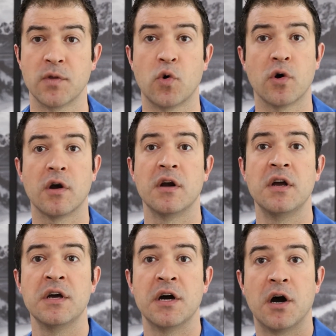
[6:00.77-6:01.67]
or
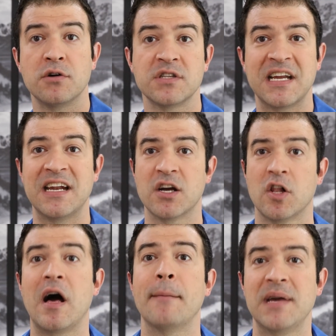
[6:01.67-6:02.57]
ozonated
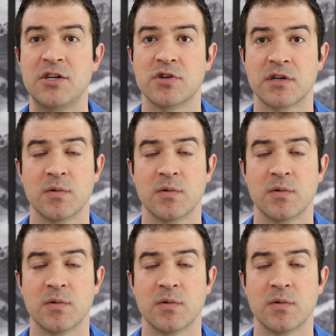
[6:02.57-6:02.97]
clot matrix